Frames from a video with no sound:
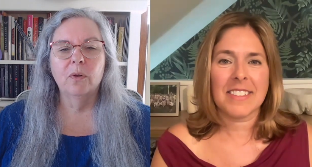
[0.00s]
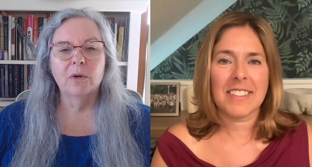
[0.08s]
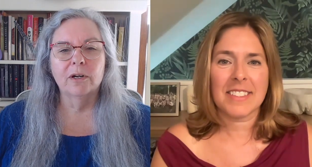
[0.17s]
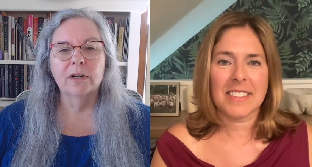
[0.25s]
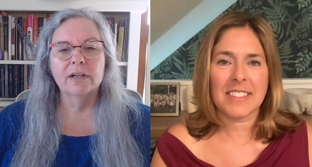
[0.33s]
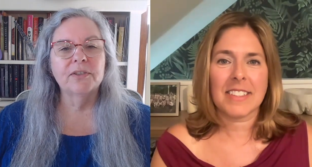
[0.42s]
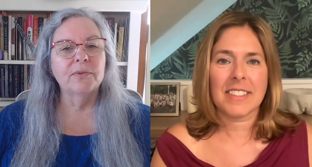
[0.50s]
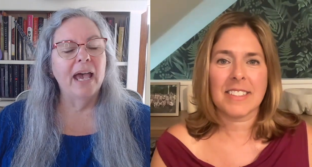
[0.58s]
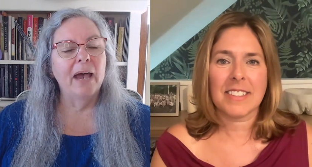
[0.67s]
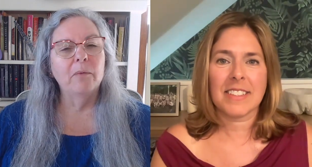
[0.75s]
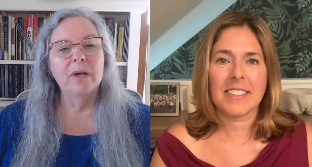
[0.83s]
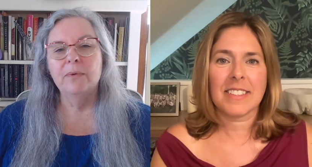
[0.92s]
Speaker 1: work so
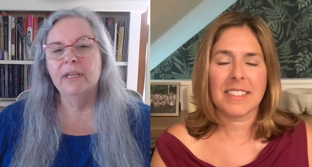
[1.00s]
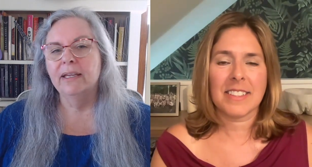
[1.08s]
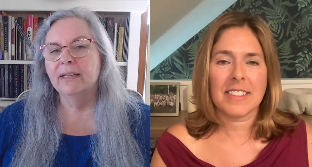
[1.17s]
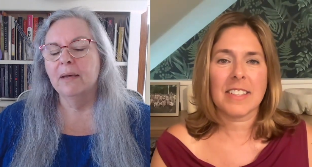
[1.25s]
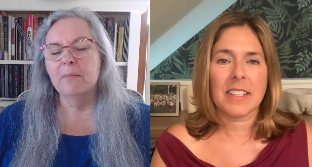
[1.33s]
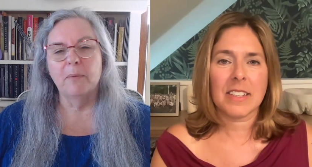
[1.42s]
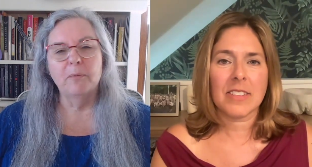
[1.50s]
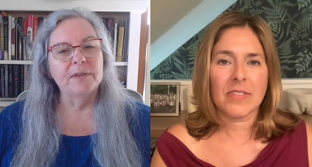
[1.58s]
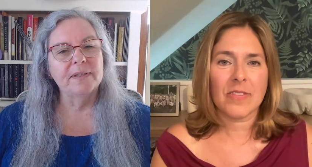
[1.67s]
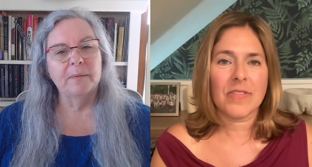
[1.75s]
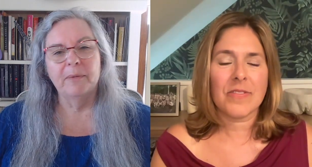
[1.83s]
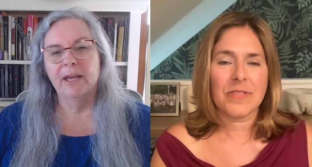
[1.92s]
that way we can come up
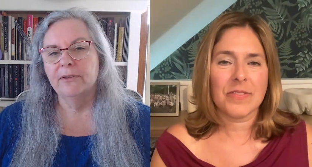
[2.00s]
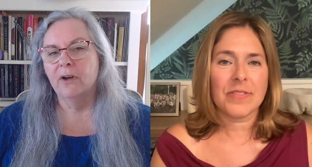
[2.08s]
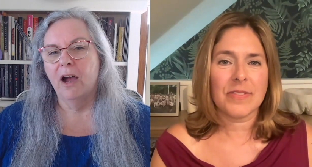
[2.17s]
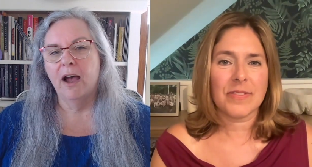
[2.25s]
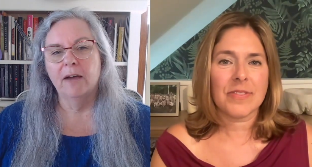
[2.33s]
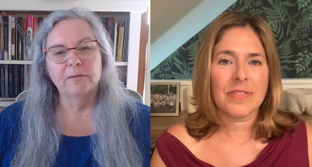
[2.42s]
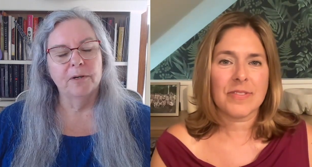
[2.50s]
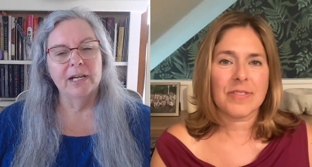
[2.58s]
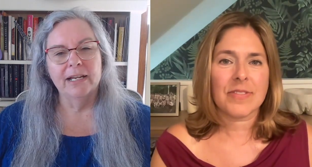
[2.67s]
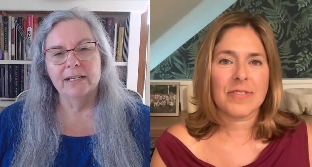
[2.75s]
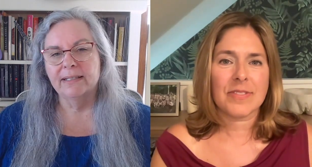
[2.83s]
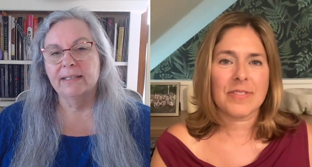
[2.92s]
with some other
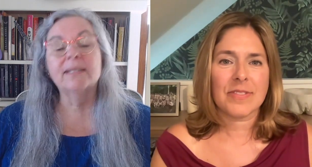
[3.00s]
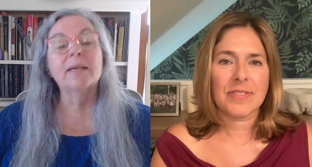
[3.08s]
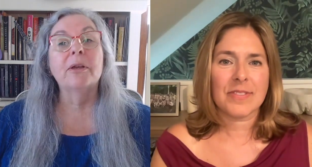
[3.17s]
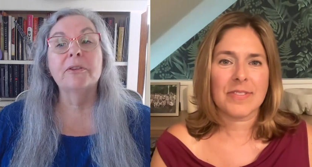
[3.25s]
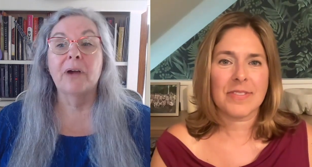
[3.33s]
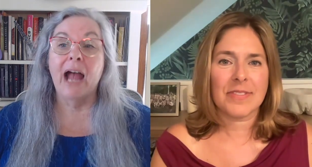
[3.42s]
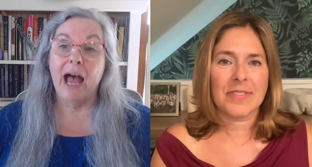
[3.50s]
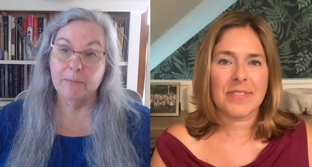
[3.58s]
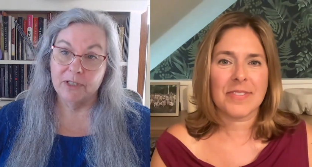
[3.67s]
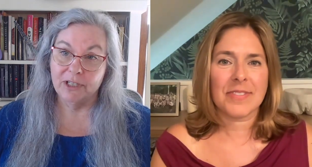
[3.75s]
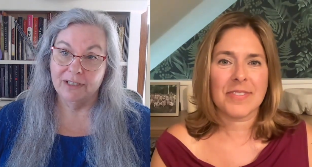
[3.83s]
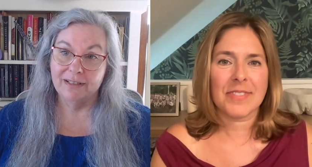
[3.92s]
offerings, some other
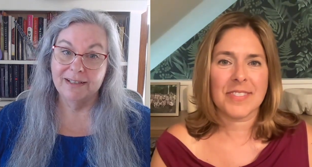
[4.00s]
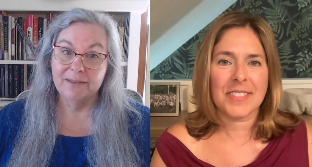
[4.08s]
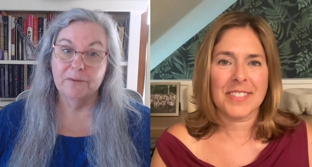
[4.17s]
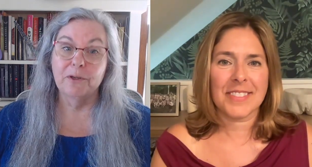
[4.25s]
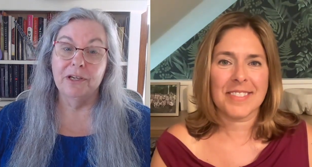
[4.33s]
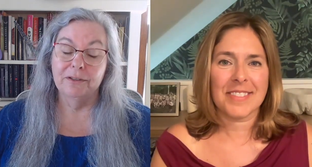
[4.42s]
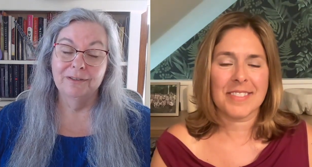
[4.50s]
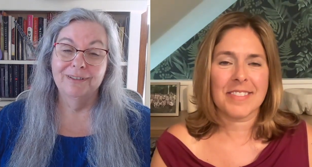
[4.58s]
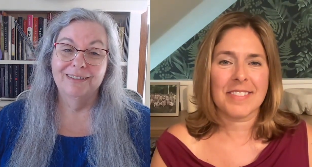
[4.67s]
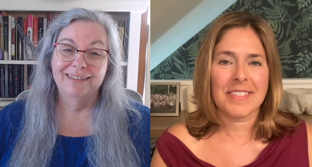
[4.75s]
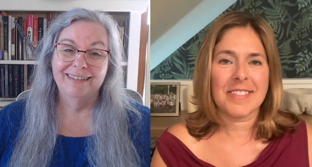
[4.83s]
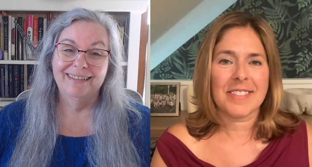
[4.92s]
options for you.
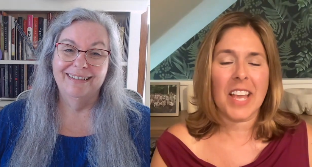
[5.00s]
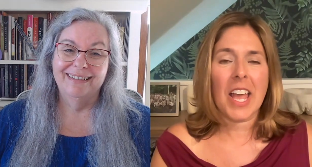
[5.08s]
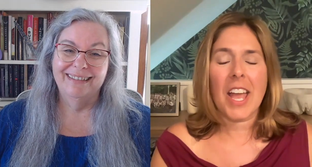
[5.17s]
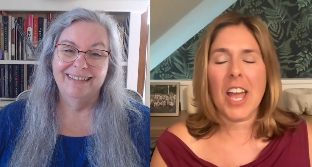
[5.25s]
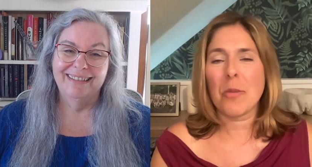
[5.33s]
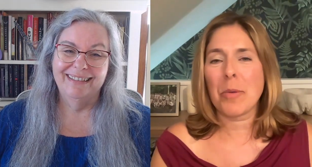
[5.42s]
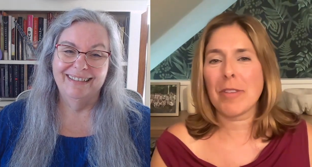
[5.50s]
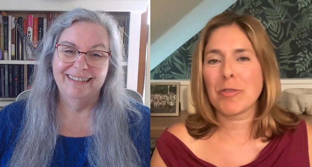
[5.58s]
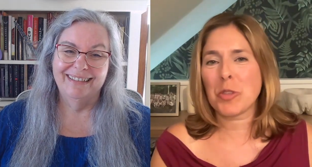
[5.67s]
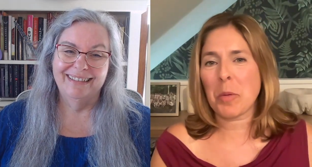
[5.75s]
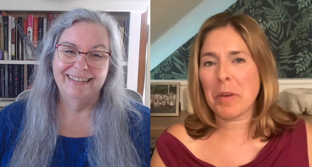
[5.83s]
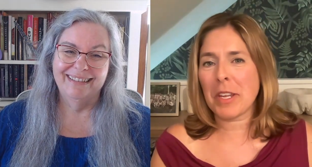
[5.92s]
Speaker 2: And we have
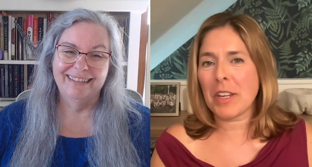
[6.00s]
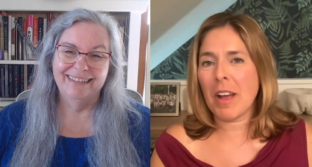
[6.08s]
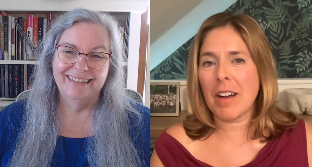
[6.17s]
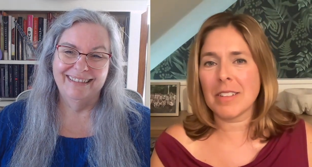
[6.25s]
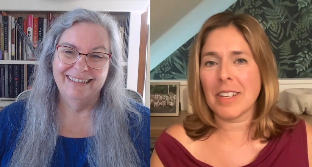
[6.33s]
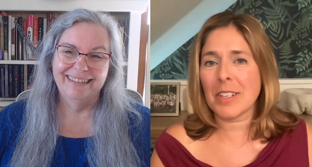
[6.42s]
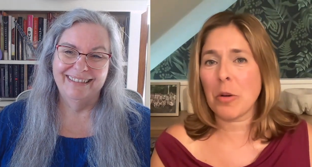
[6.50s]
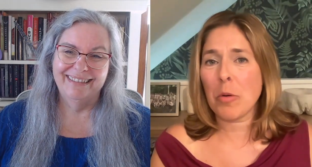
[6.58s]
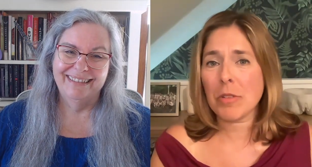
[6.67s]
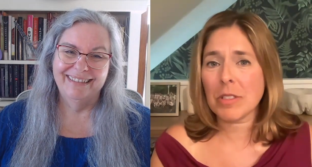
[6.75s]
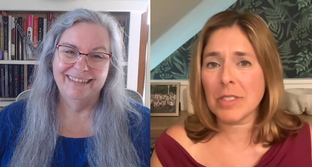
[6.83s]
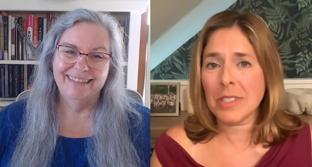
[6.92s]
so many online
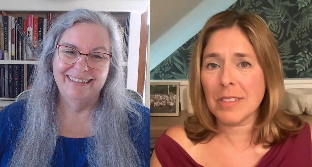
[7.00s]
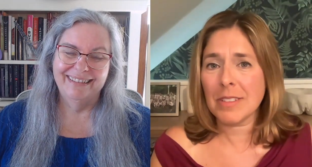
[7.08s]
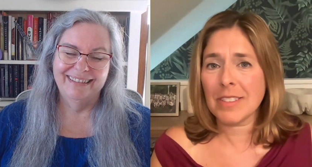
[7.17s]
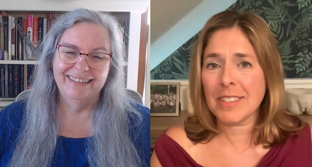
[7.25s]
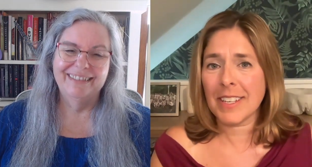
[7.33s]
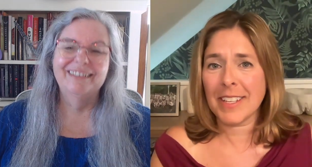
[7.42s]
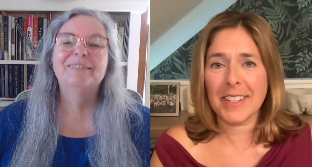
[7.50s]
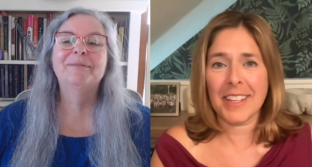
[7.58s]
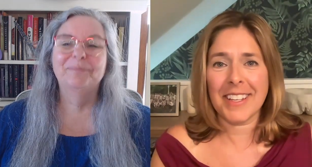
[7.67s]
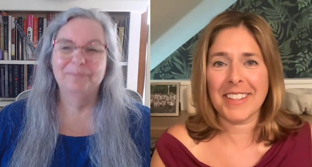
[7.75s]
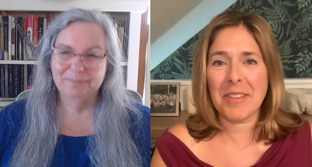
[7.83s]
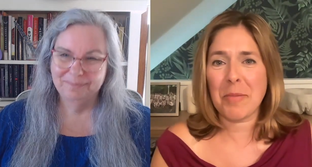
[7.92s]
courses in,
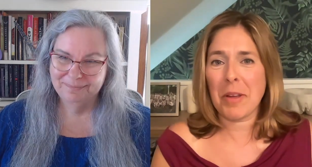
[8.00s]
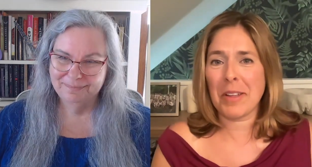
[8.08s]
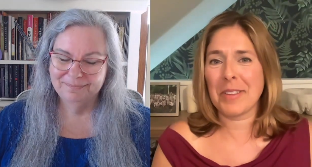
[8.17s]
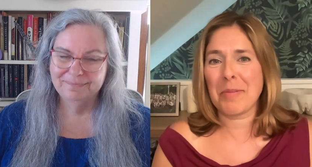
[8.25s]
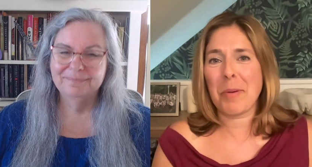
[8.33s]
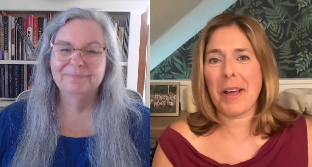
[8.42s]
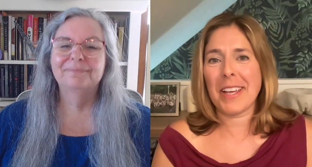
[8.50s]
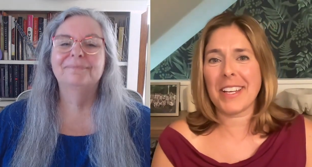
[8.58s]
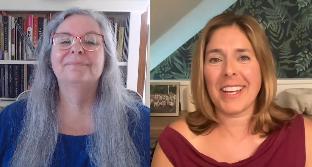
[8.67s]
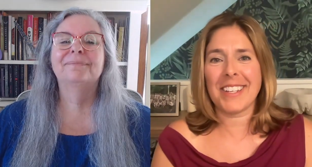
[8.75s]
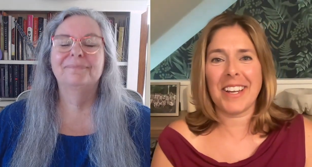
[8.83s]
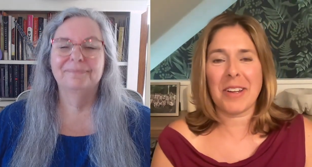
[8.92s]
in mm-hmm. the in the
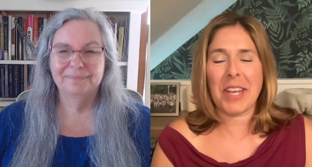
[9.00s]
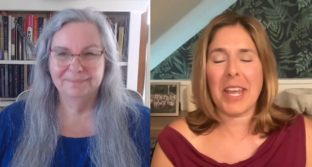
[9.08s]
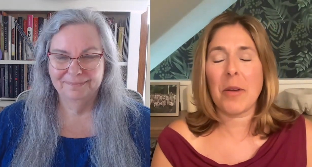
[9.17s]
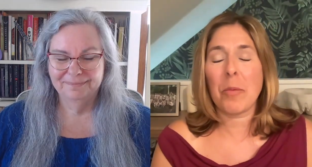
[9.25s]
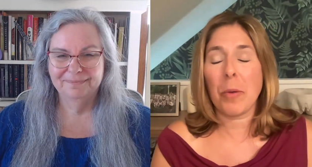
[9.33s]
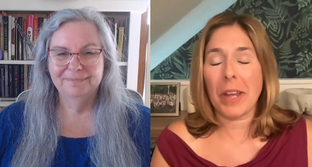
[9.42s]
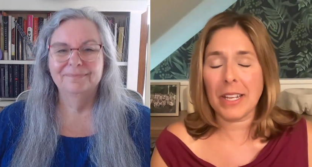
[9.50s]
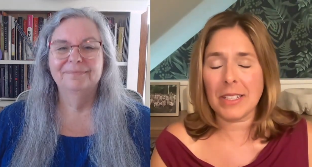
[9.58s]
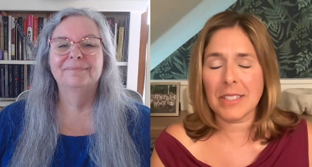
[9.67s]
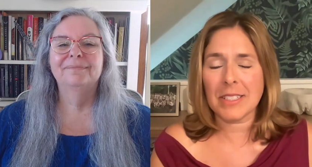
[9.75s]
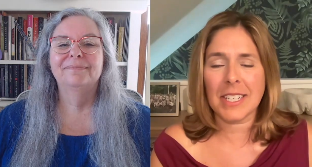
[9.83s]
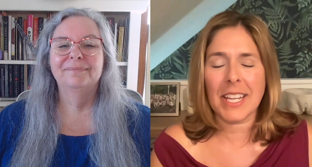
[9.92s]
pike, and I can't
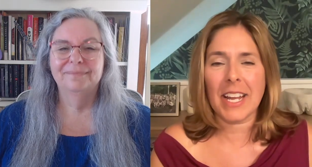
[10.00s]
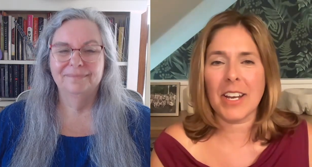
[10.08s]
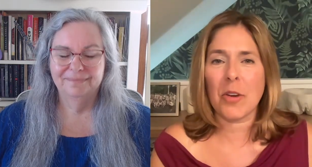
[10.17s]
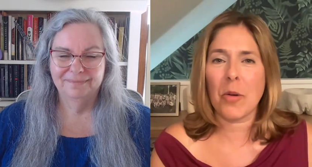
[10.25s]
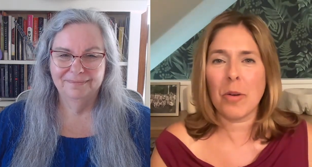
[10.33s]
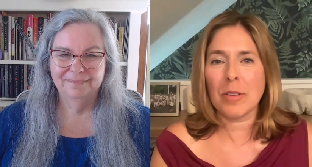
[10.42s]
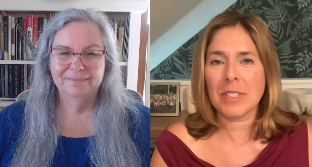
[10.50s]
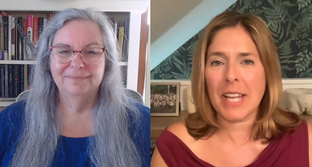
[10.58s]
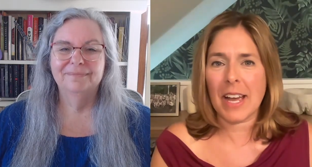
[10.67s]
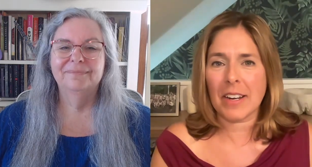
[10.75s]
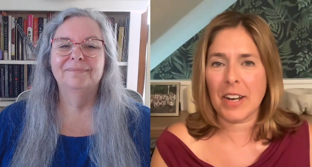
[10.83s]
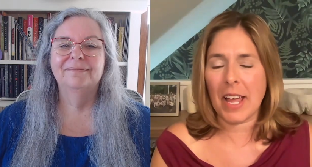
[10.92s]
wait to get it all
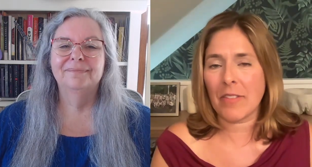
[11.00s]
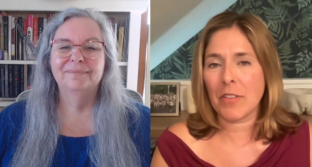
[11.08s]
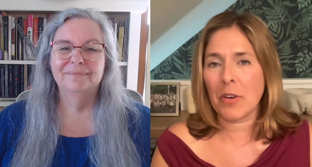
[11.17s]
down and have it